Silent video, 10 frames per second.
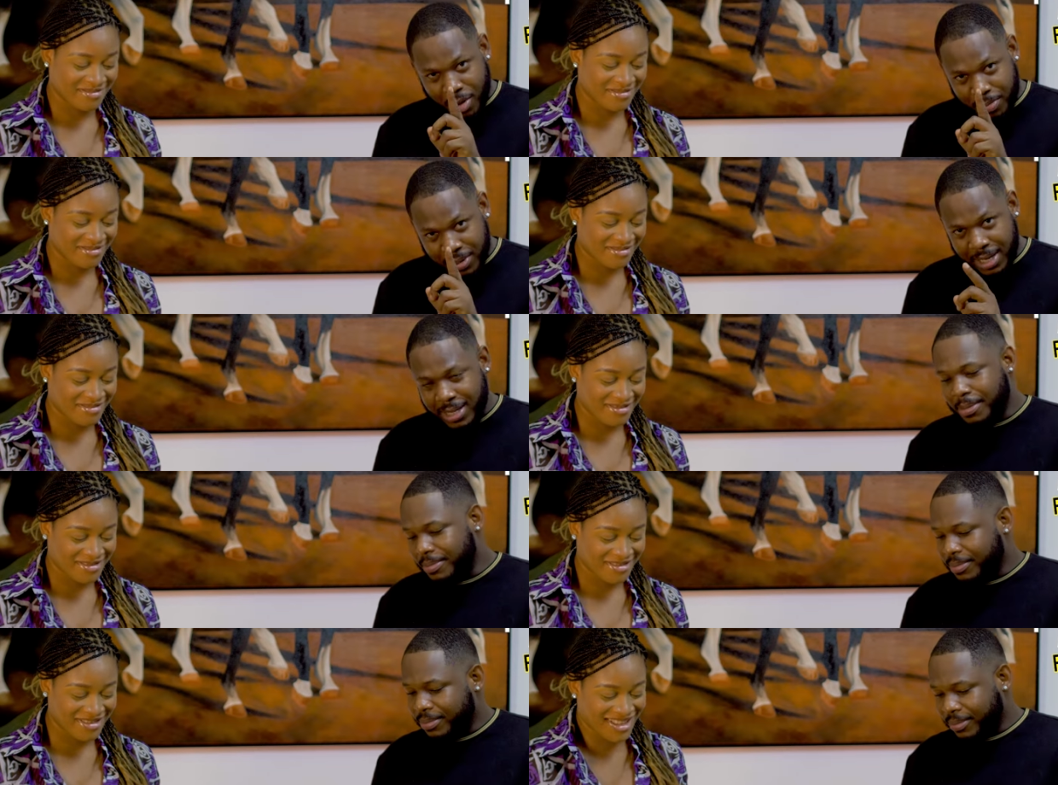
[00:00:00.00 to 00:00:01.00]
Speaker 1: you upset
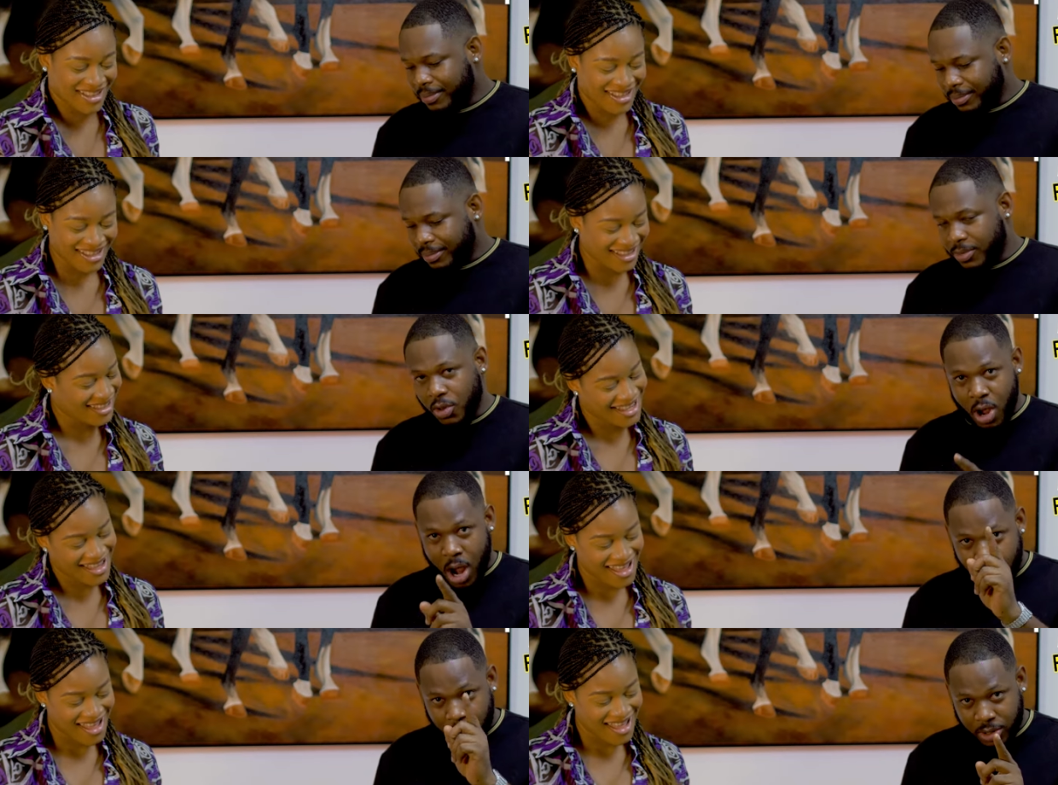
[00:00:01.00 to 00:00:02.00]
them,
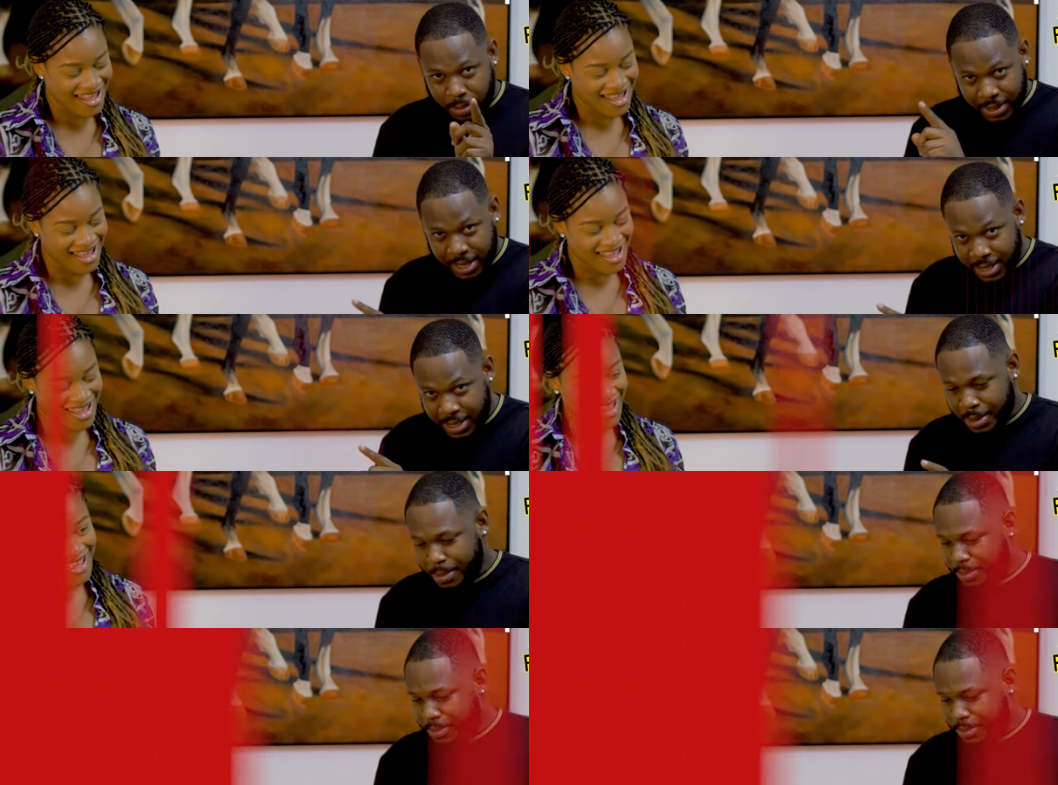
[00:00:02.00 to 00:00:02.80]
you are always upsetting them.